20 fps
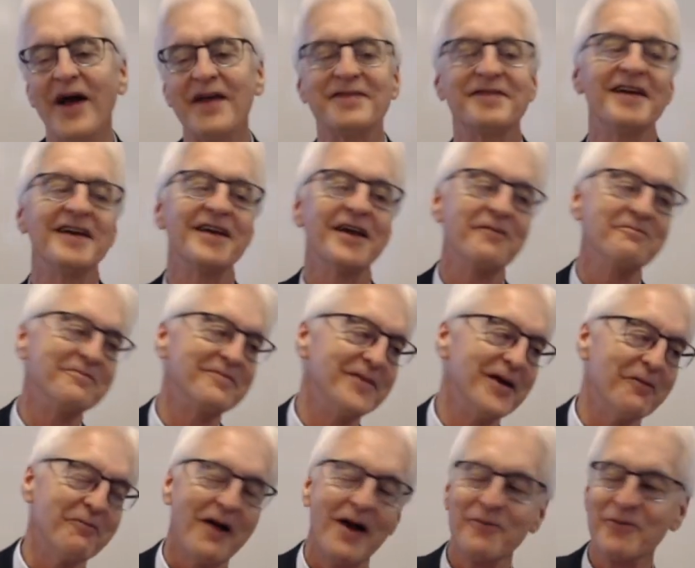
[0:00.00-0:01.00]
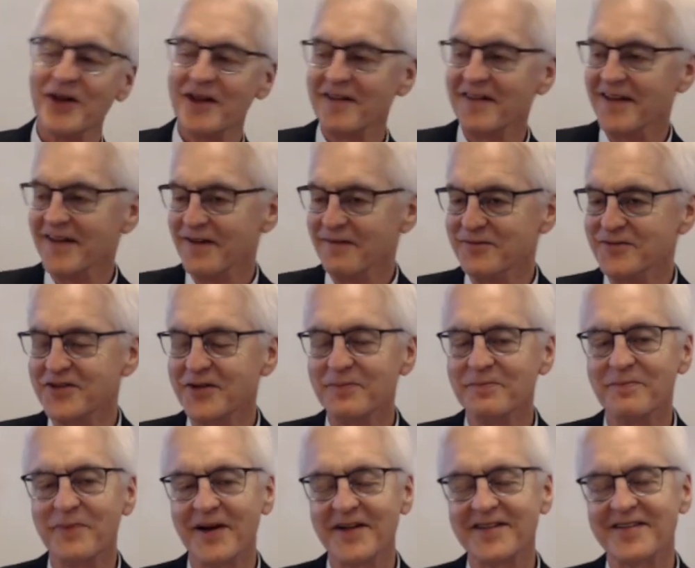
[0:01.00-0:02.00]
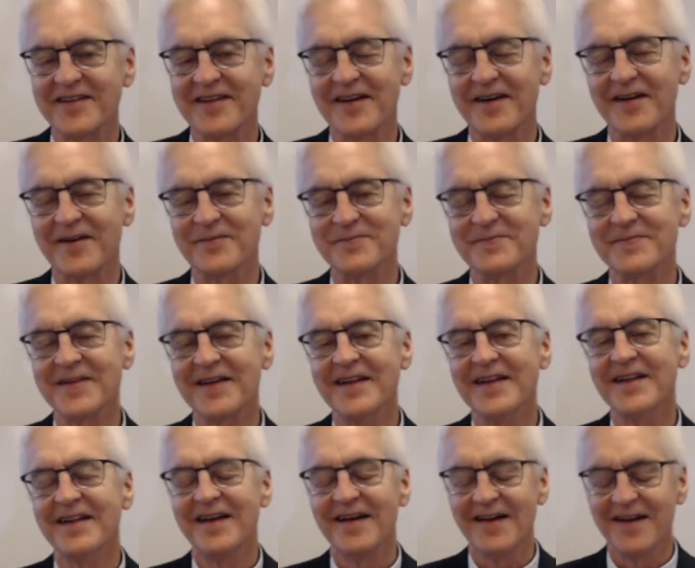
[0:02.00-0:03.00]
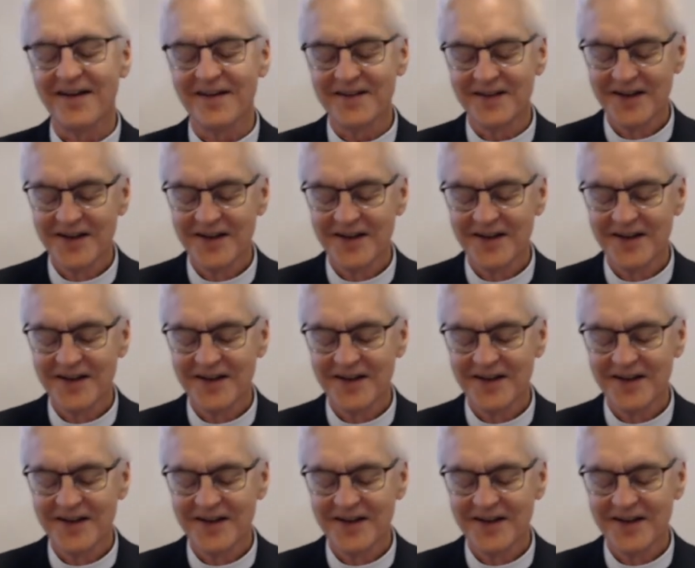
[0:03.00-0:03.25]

I think I would have lived, but um, uh,